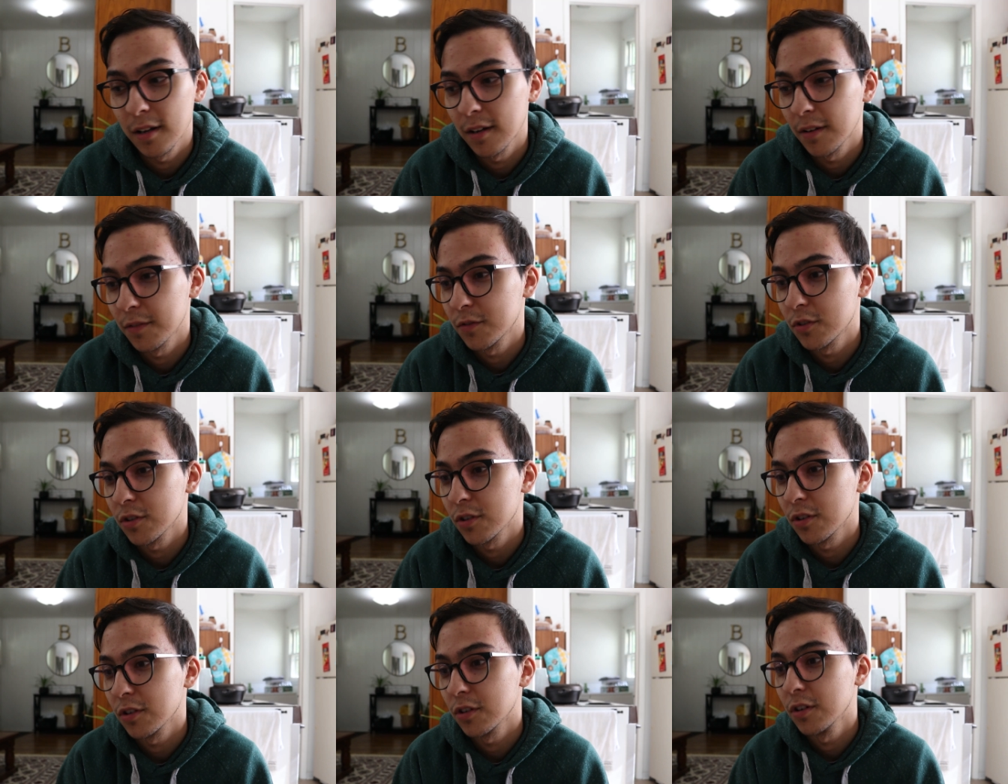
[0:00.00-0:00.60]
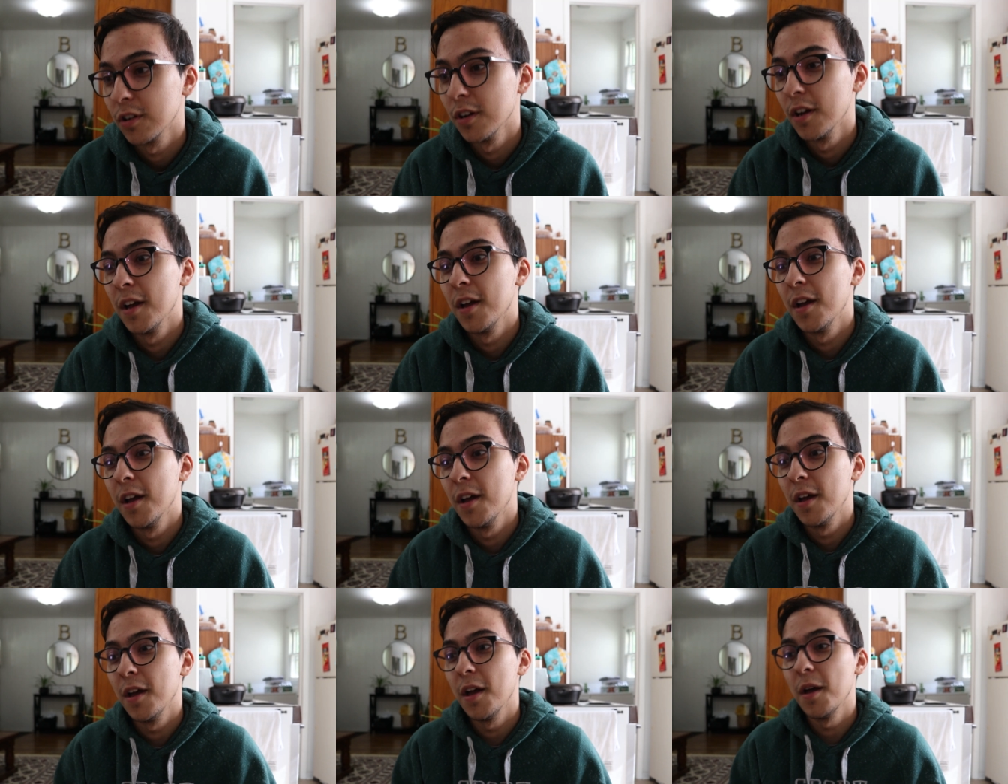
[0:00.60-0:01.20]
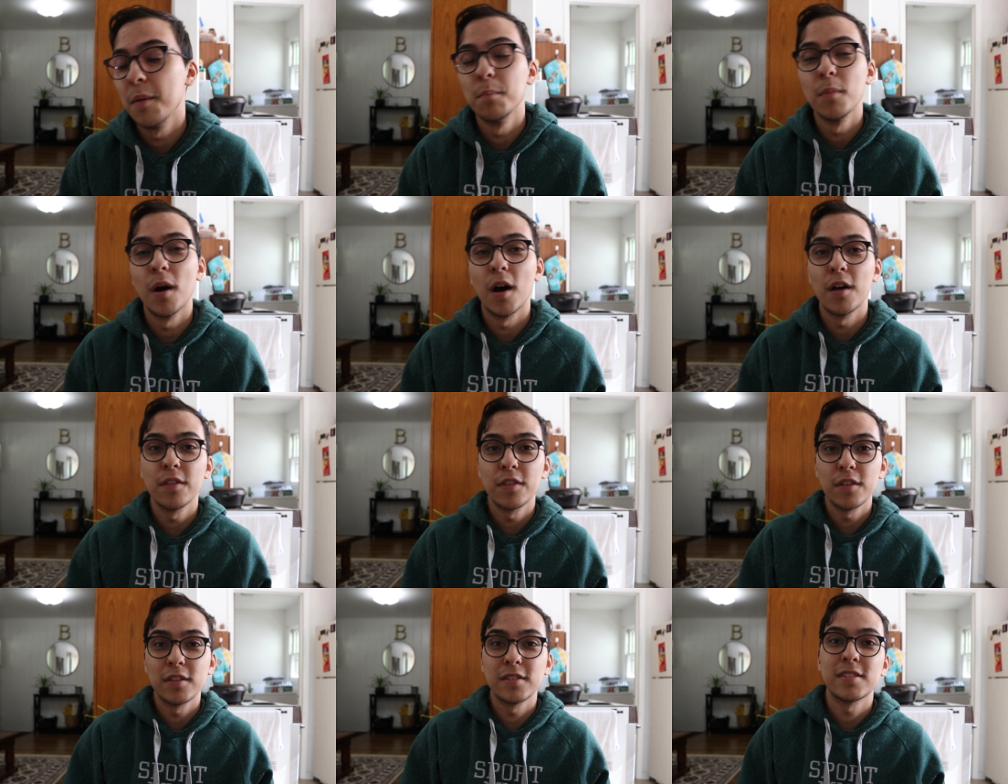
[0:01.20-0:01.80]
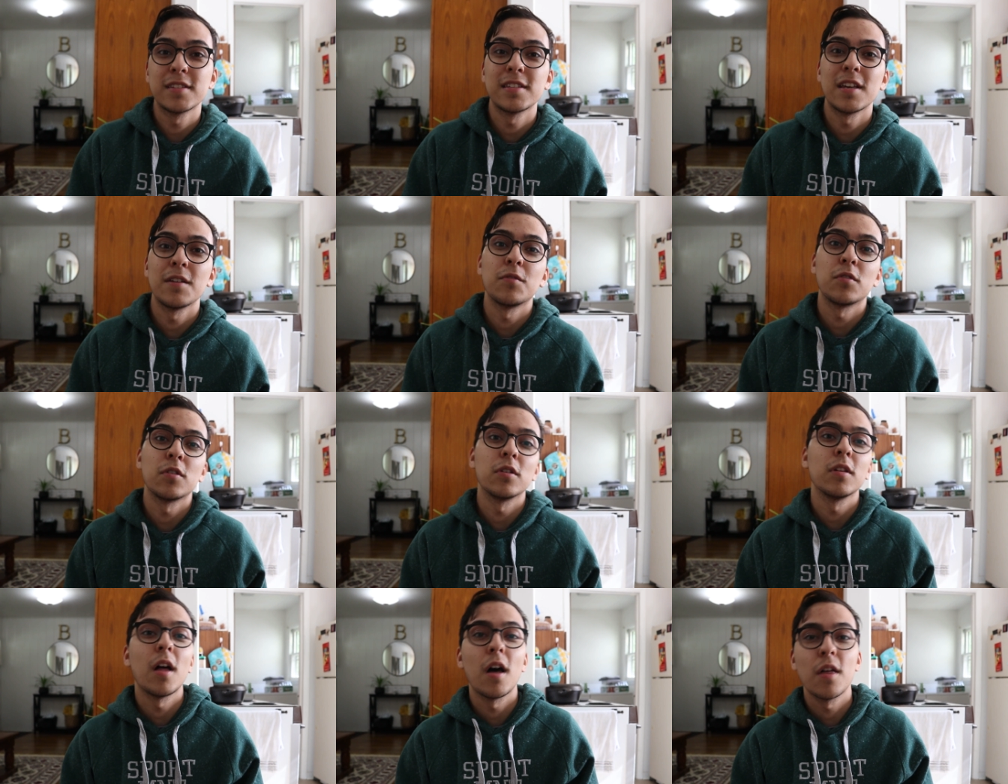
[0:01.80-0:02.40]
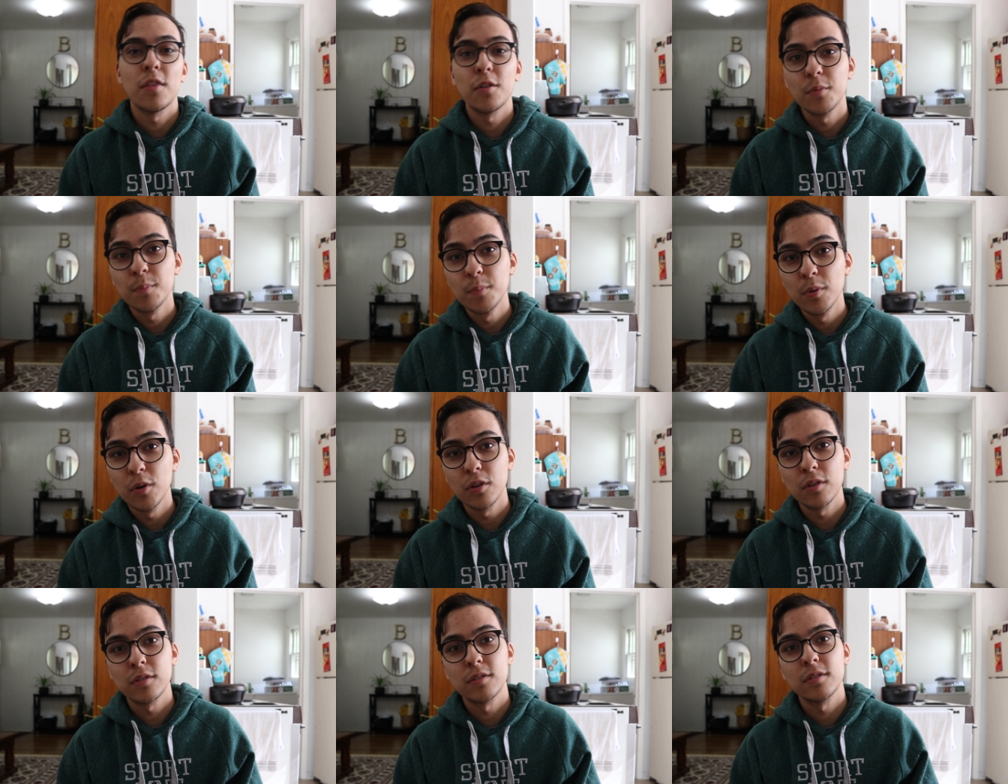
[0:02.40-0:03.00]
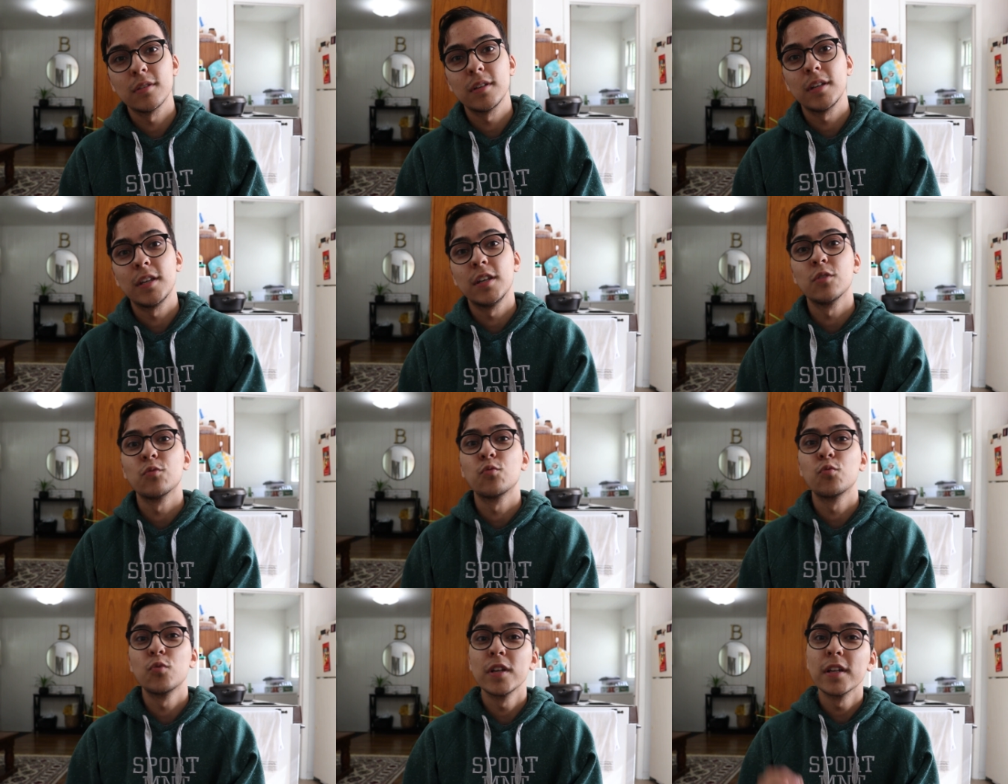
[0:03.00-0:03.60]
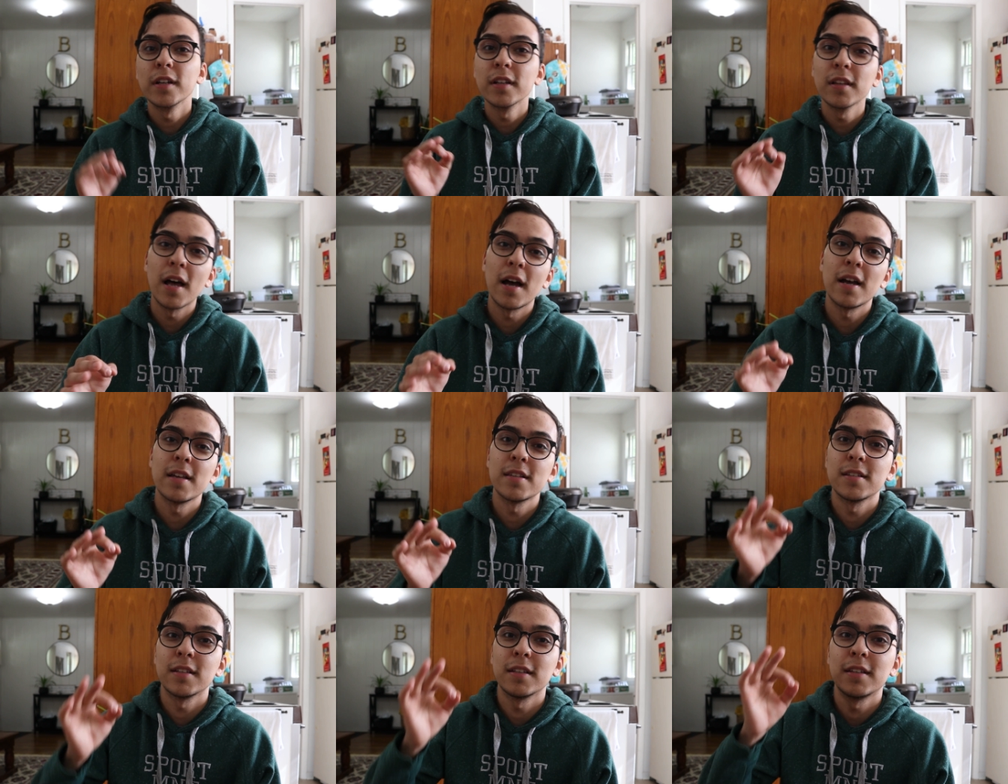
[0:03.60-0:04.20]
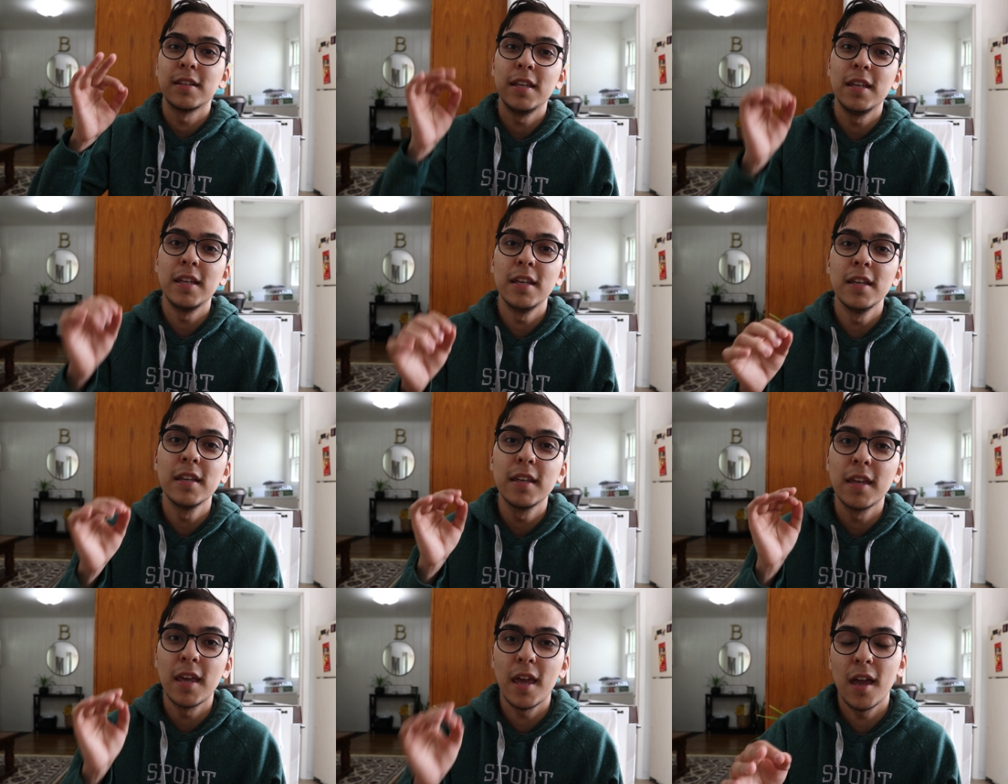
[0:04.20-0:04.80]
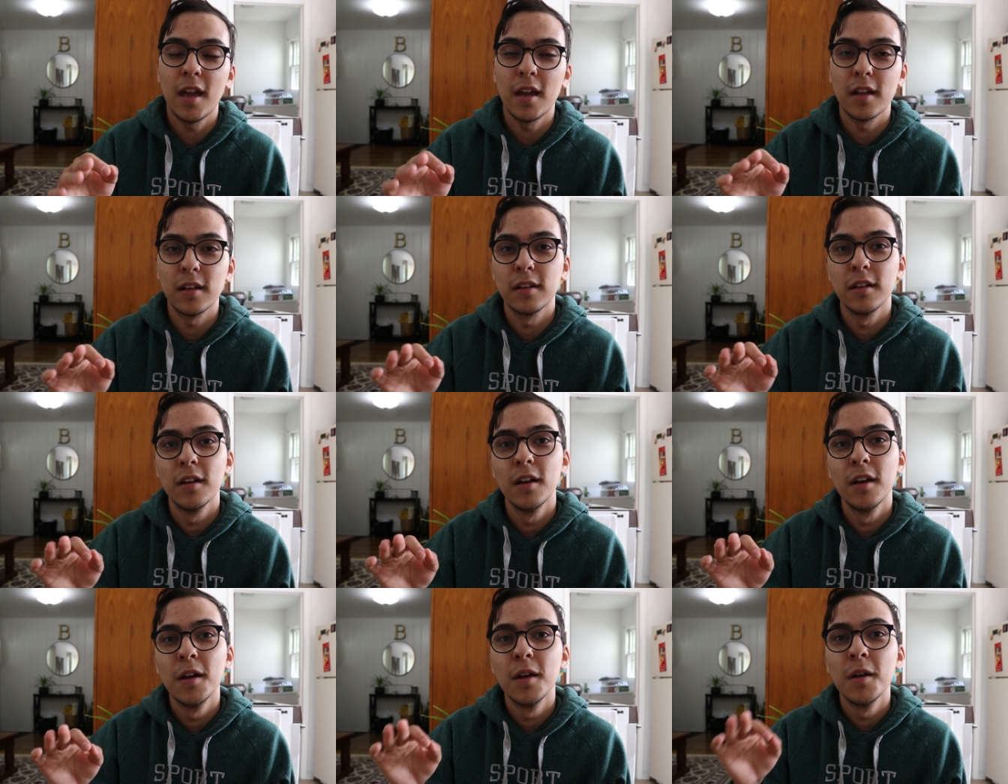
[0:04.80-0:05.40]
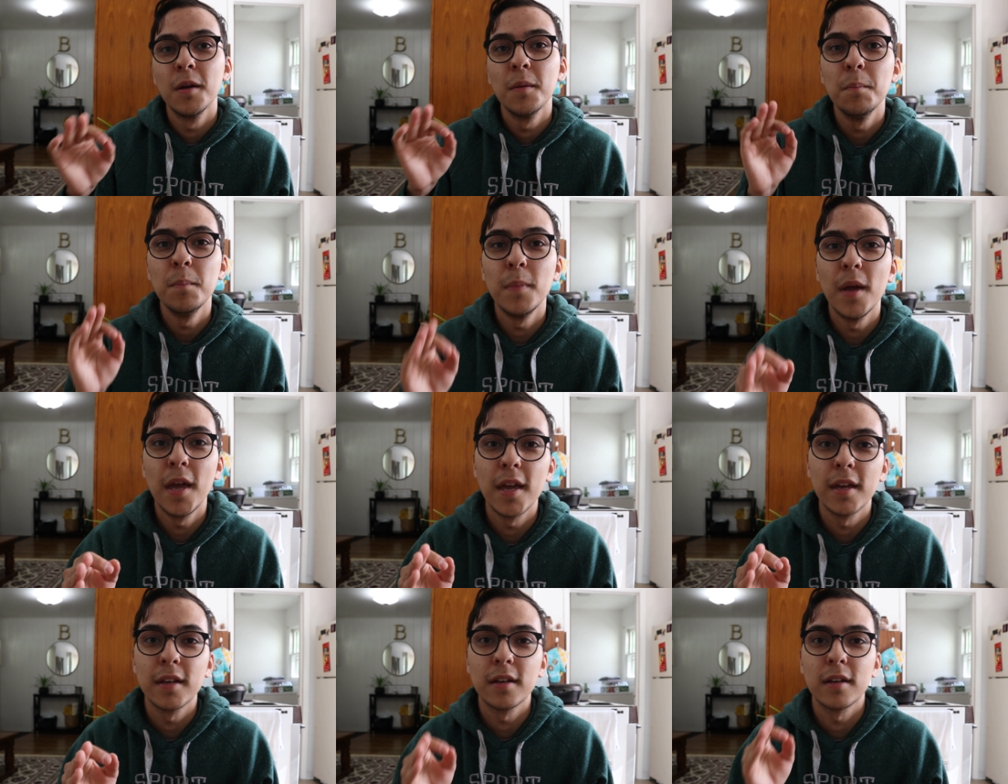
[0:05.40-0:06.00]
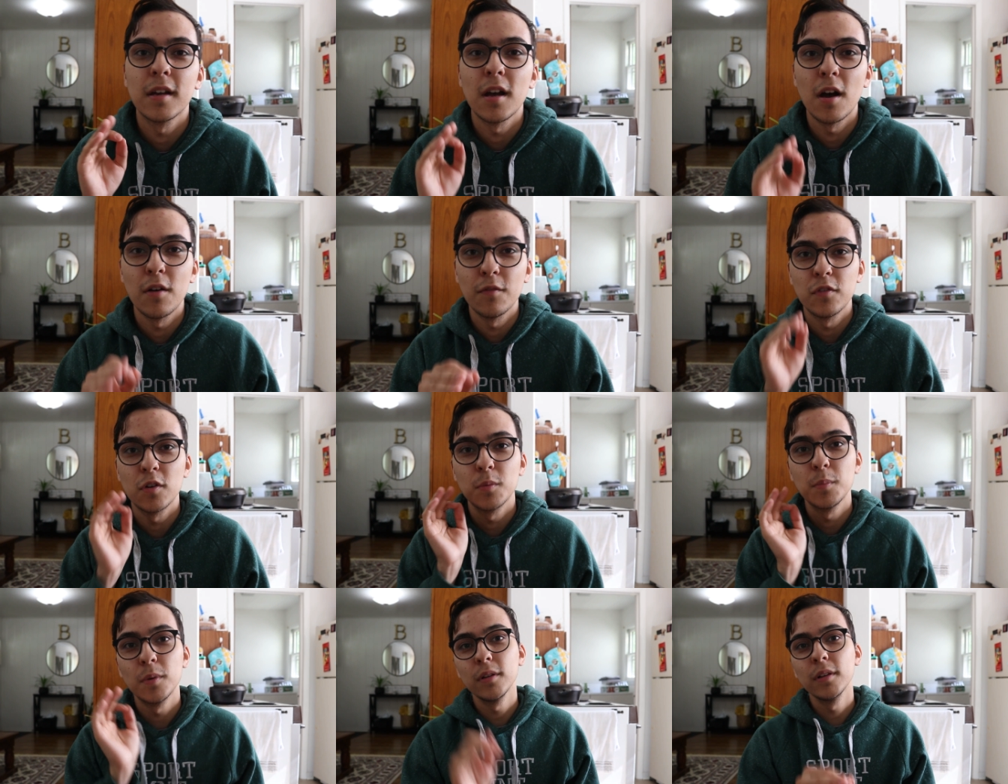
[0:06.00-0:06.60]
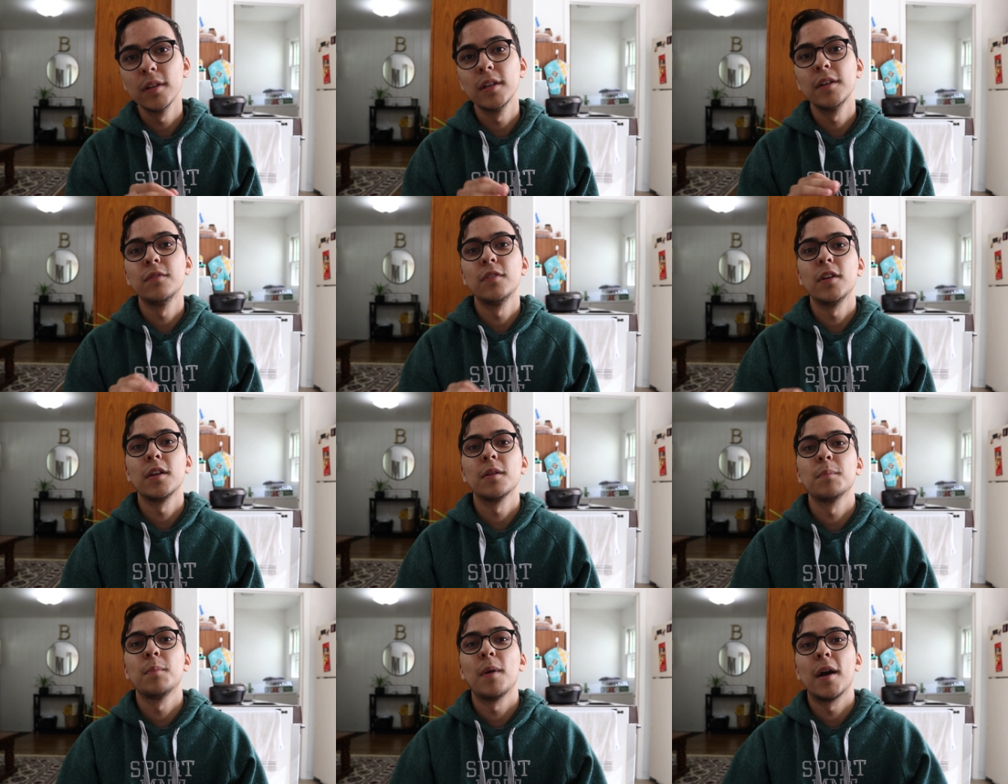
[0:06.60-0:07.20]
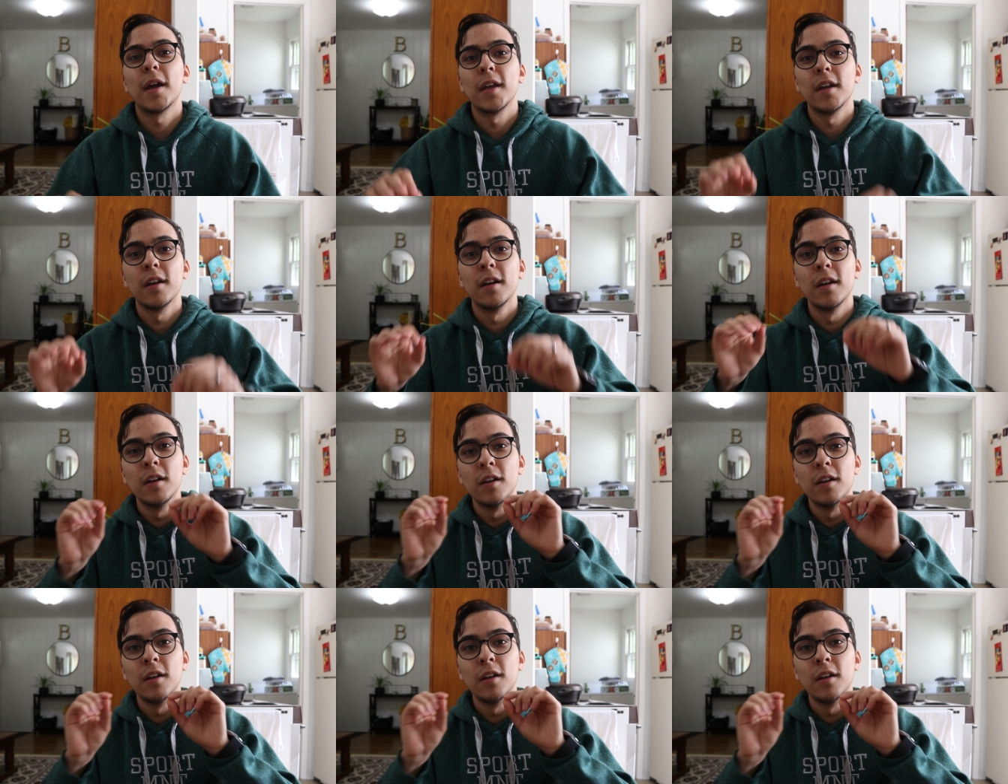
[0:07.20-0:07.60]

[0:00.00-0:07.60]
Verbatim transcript: after a month and several other books, he realized that he can make comfortable living by